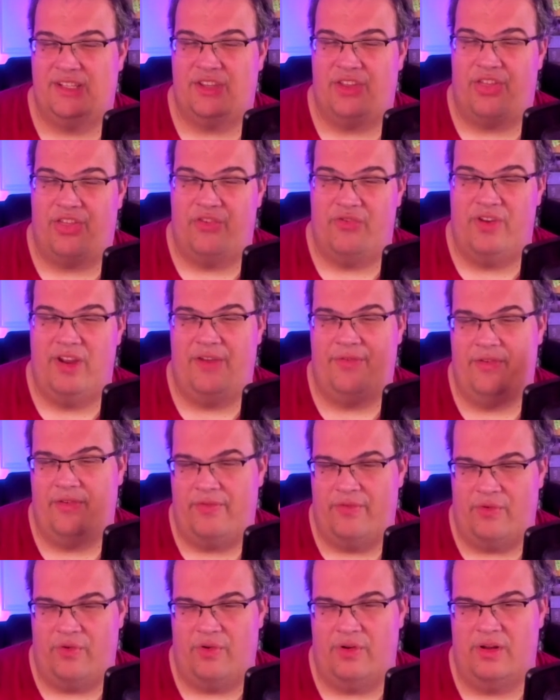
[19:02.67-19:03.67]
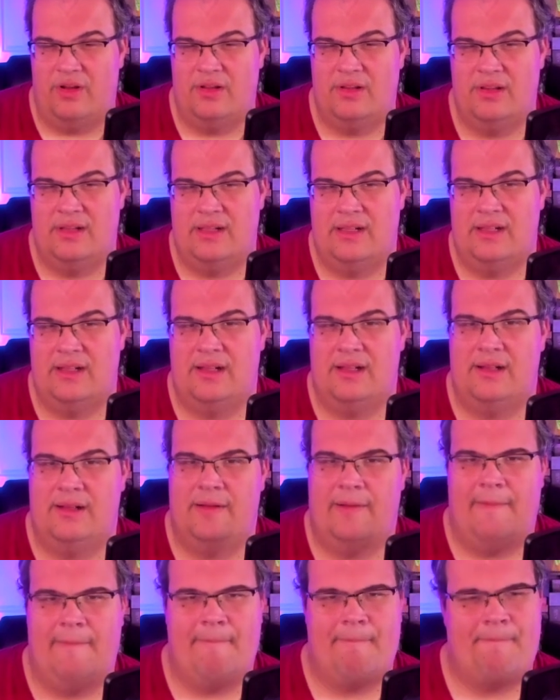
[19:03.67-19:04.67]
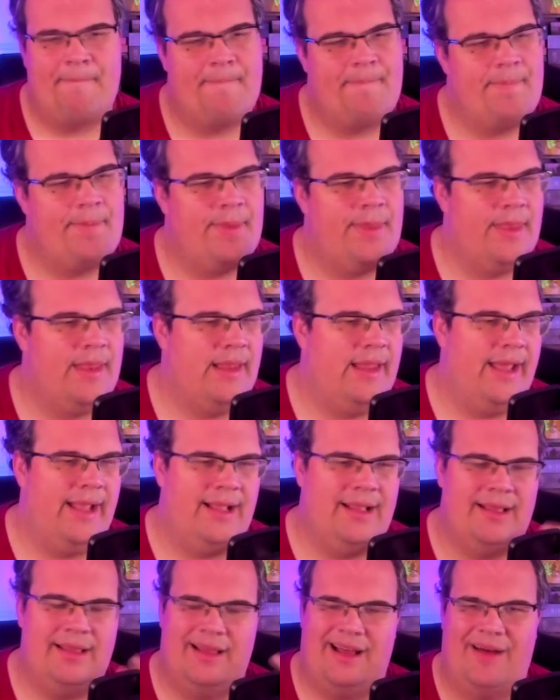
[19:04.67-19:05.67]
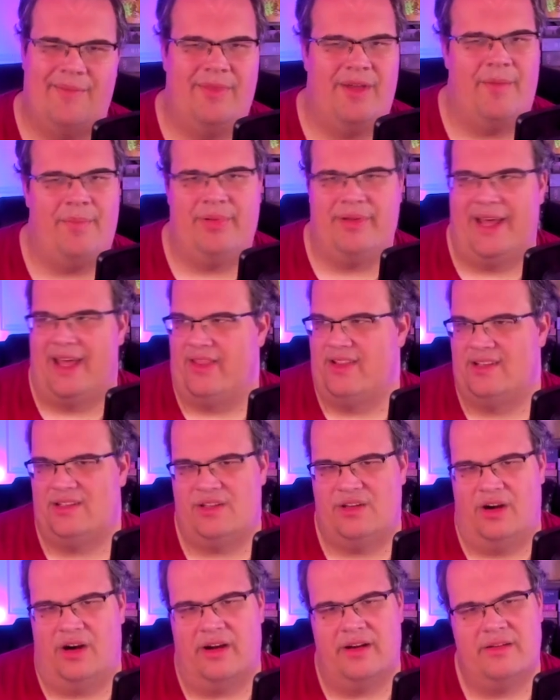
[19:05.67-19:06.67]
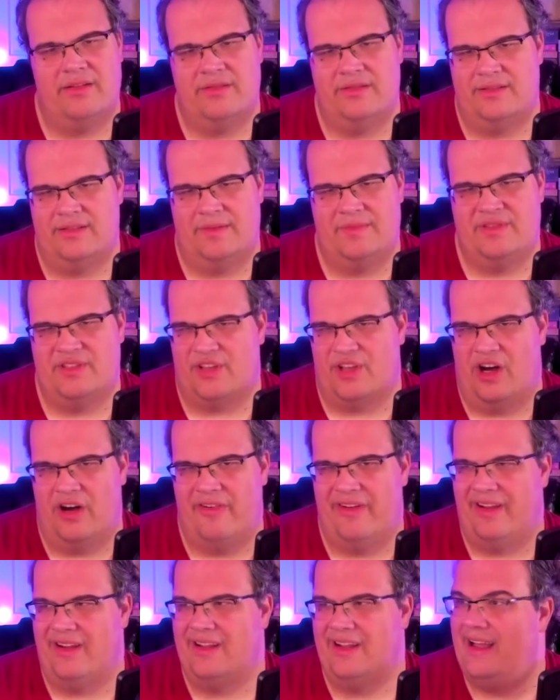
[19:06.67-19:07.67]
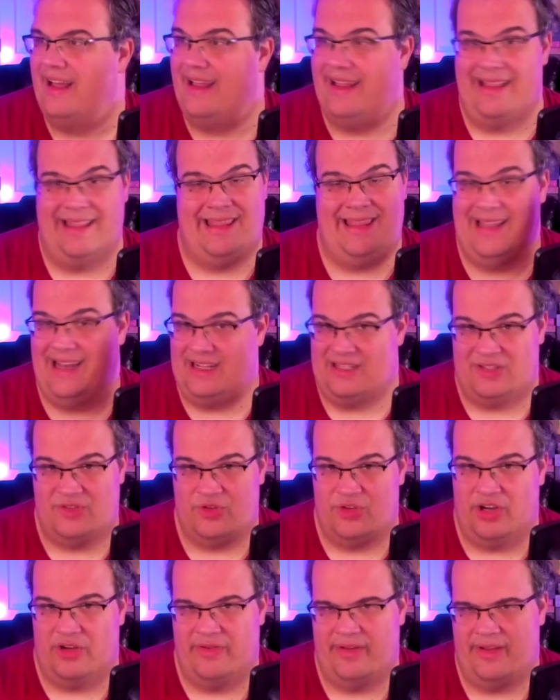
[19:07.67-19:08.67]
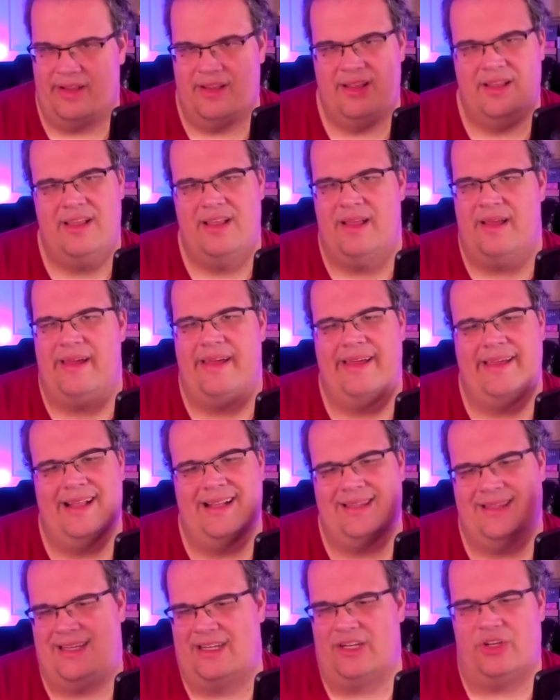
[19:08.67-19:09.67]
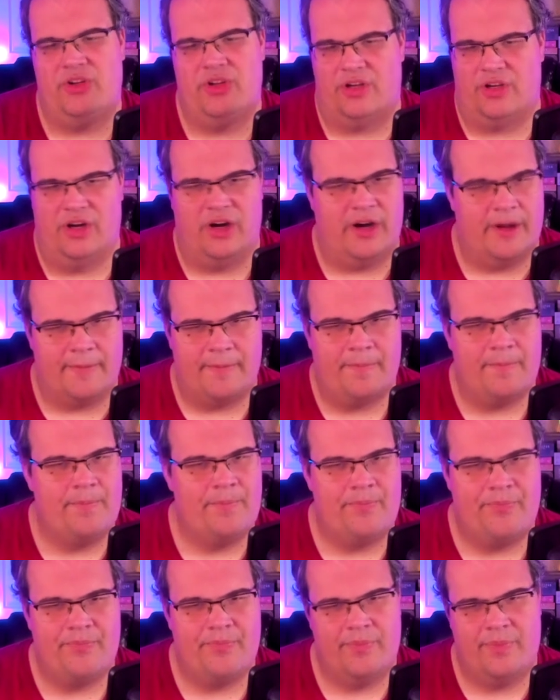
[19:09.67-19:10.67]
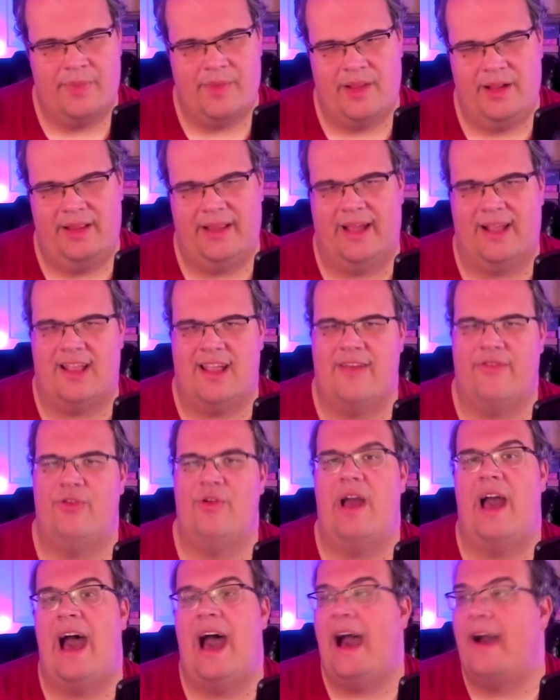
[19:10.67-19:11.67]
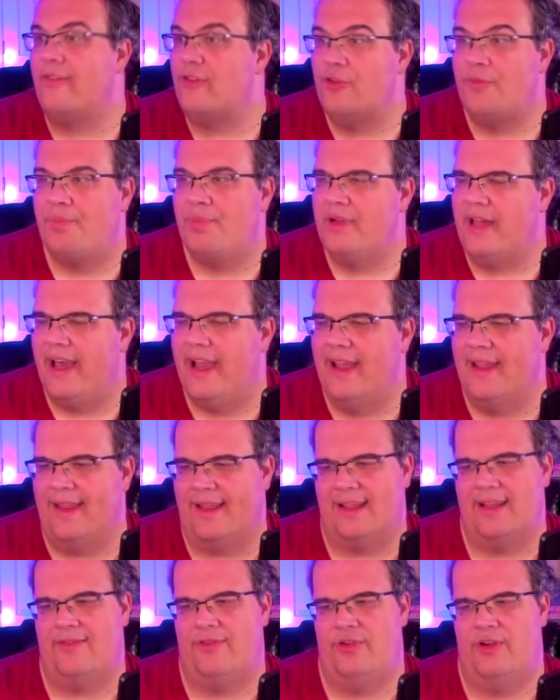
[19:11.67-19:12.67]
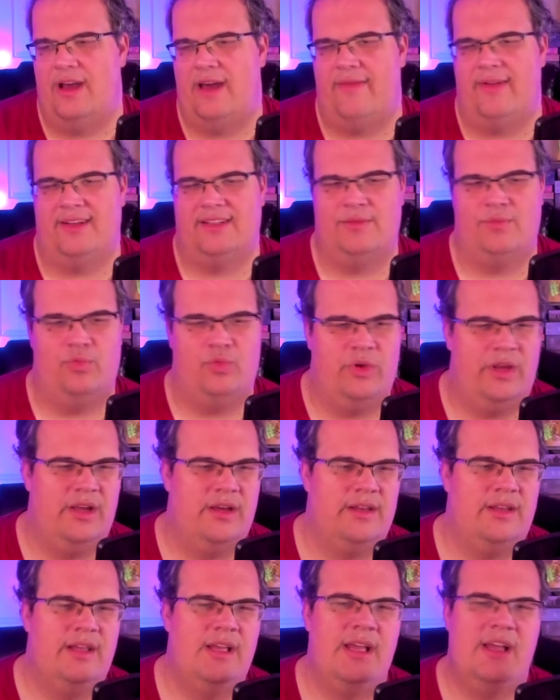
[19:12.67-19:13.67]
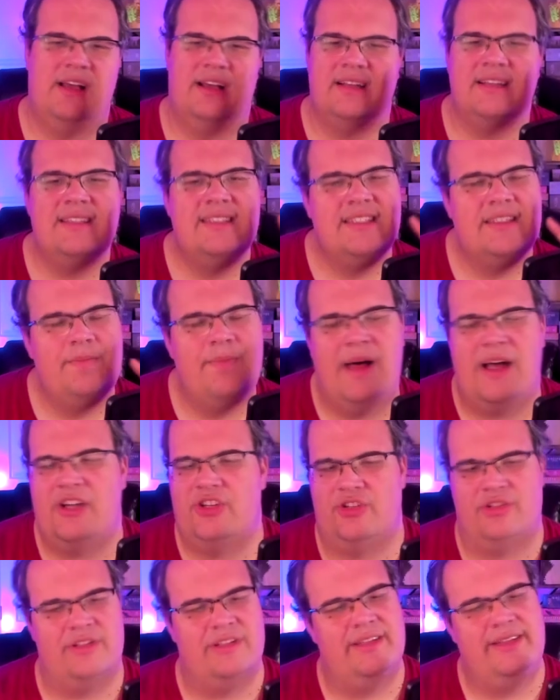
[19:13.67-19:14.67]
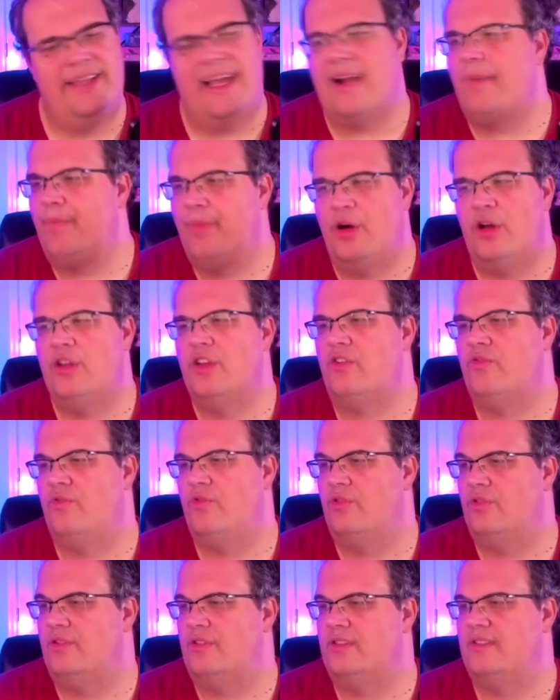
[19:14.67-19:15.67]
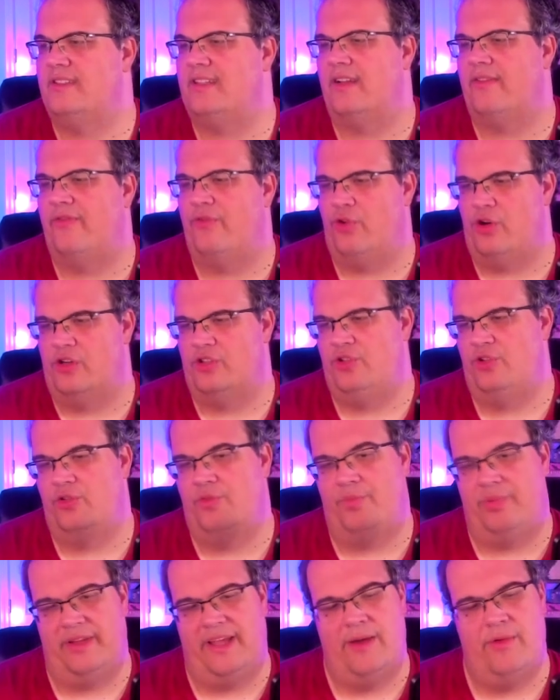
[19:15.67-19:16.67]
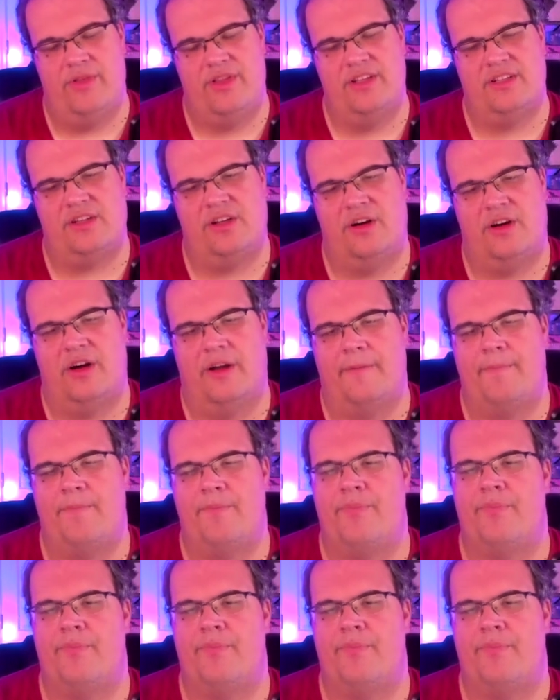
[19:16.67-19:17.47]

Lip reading: 3 for 4. Like, I'm not playing this card. I'm sorry. Not sorry. It's not a good card. Like, if you have to play it, like if you're having some weird special deck building rules that force you to play with this card,